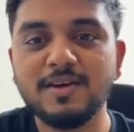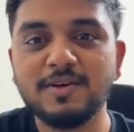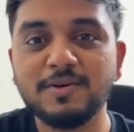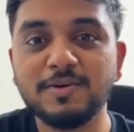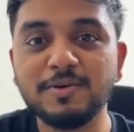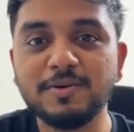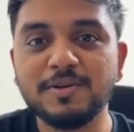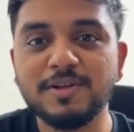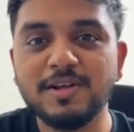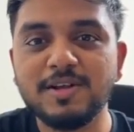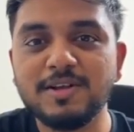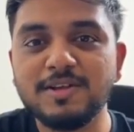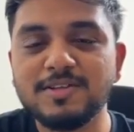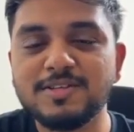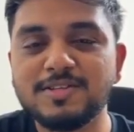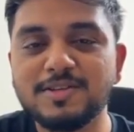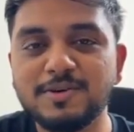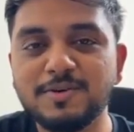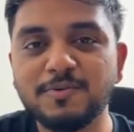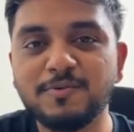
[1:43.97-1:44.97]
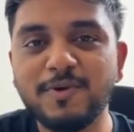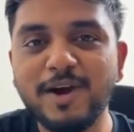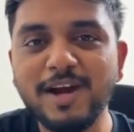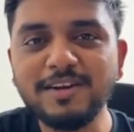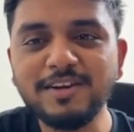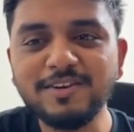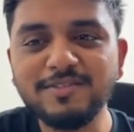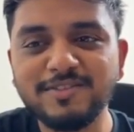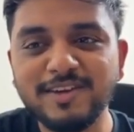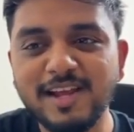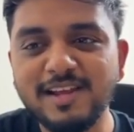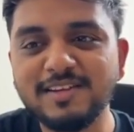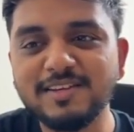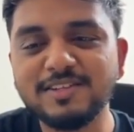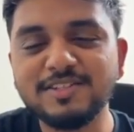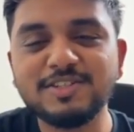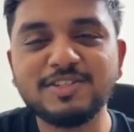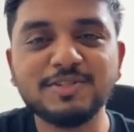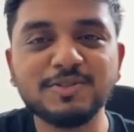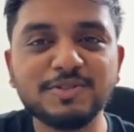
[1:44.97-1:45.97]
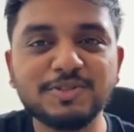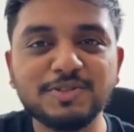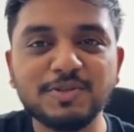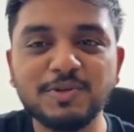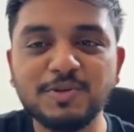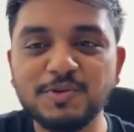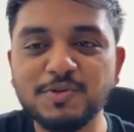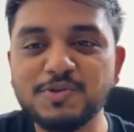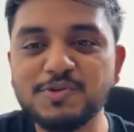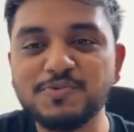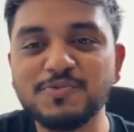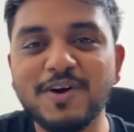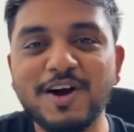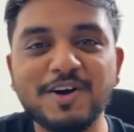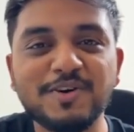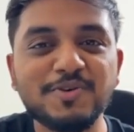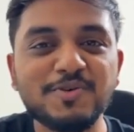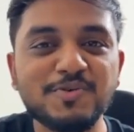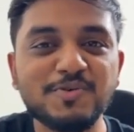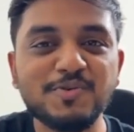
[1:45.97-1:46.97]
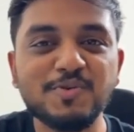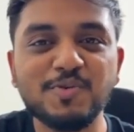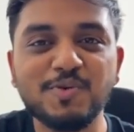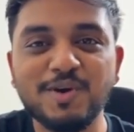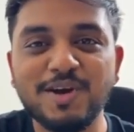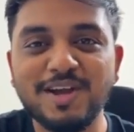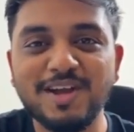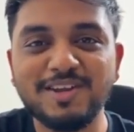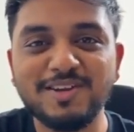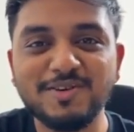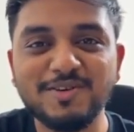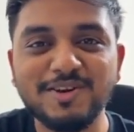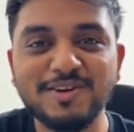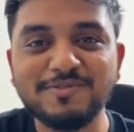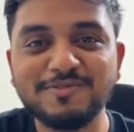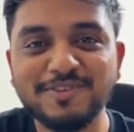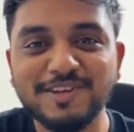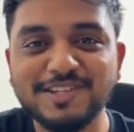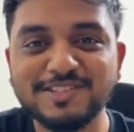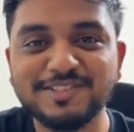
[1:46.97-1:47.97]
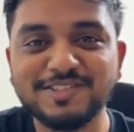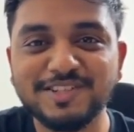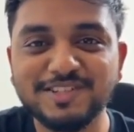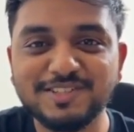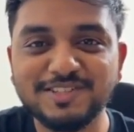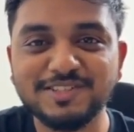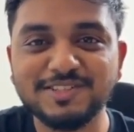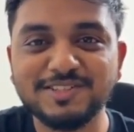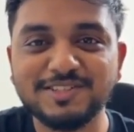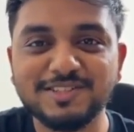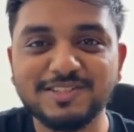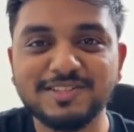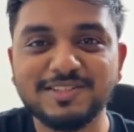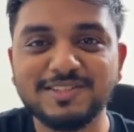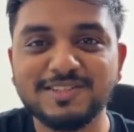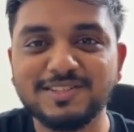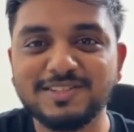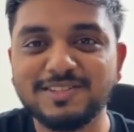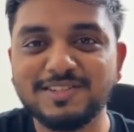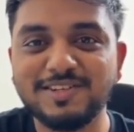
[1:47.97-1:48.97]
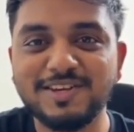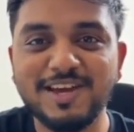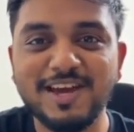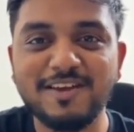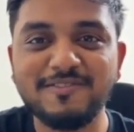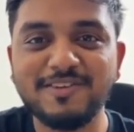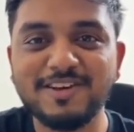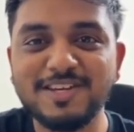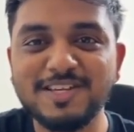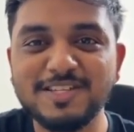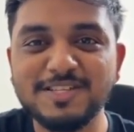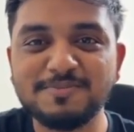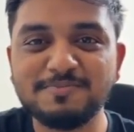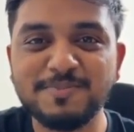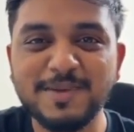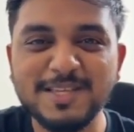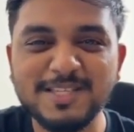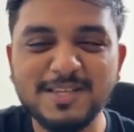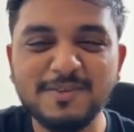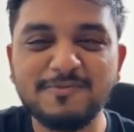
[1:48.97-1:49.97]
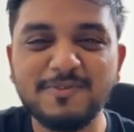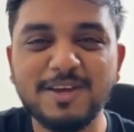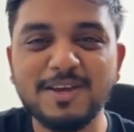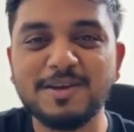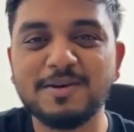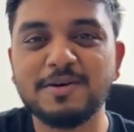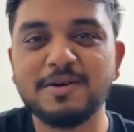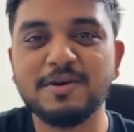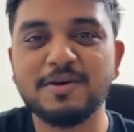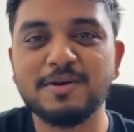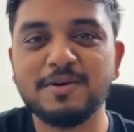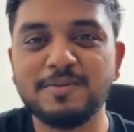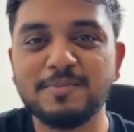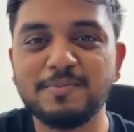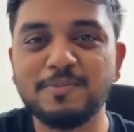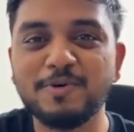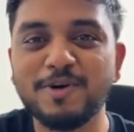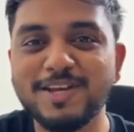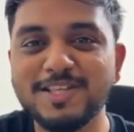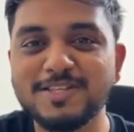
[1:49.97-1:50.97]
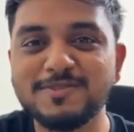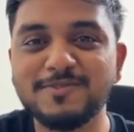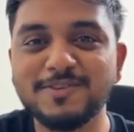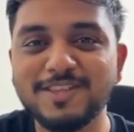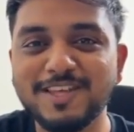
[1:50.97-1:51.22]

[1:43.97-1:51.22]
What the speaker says: Cool. So why did RAILGUN choose to use Waku in your infrastructure? Do you have any specific points for